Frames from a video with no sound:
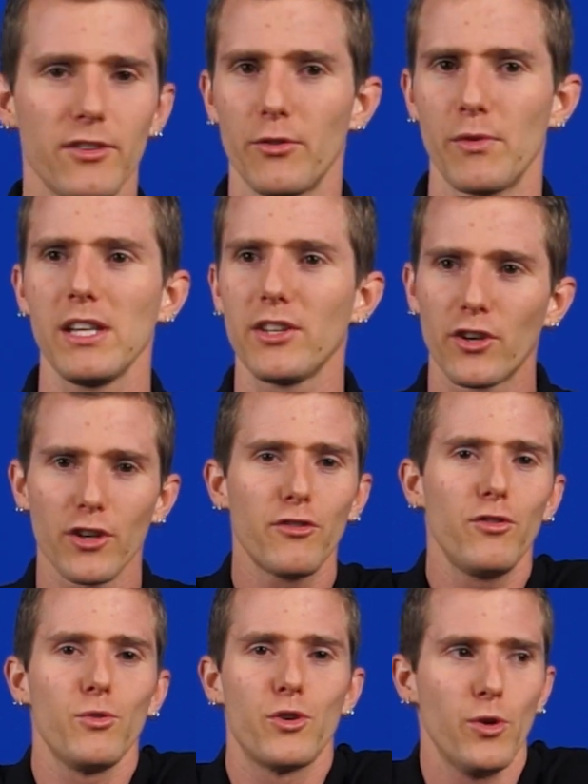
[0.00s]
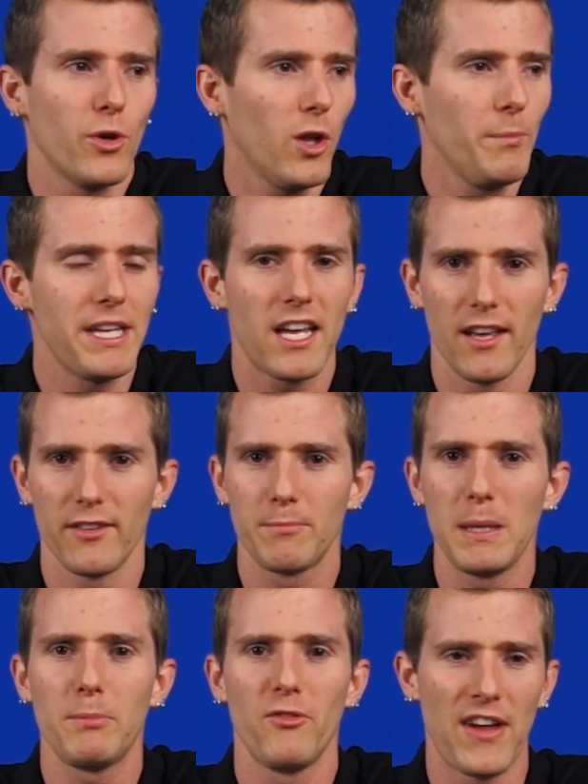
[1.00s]
You really you're going to sue Google because
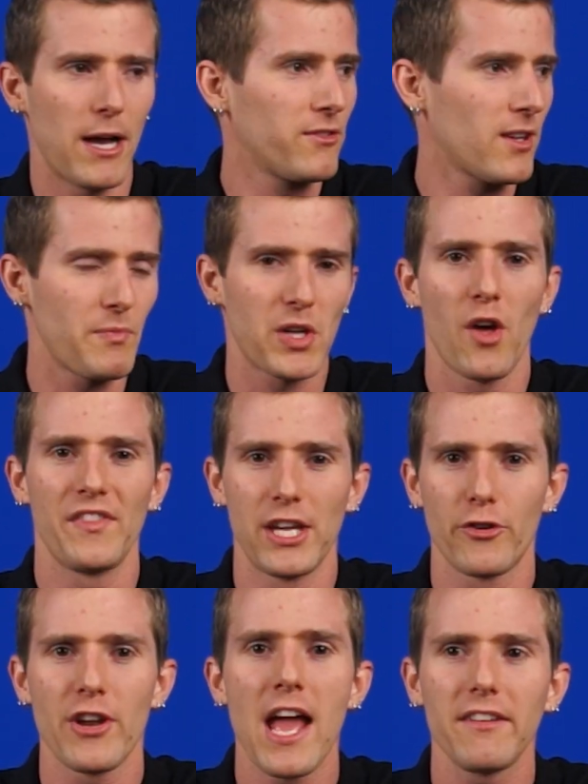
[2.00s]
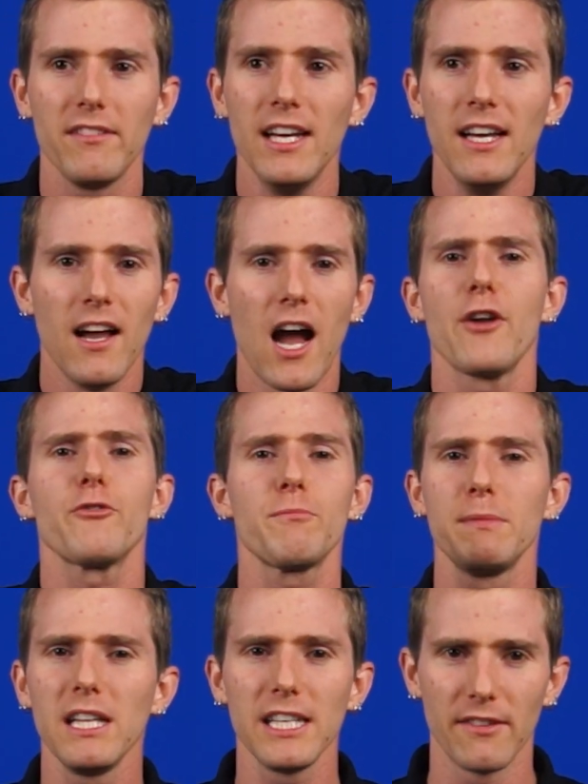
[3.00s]
people found something on the internet? 100
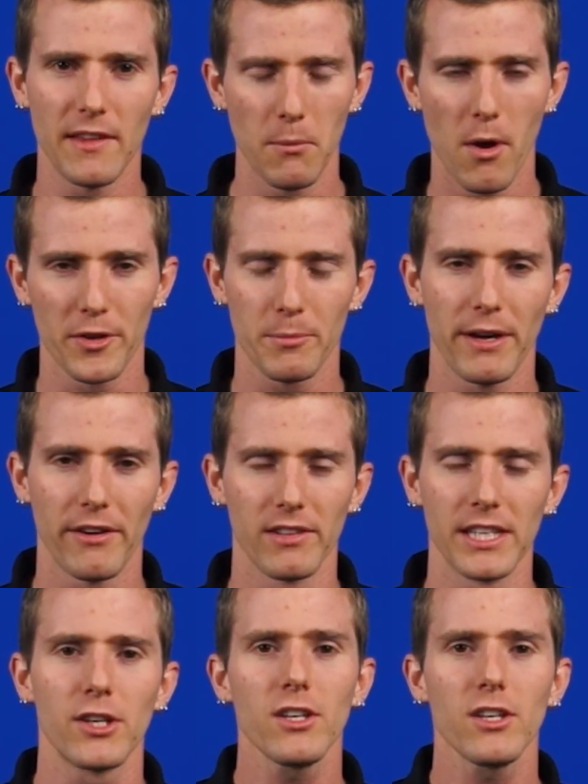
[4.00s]
million they want apparently.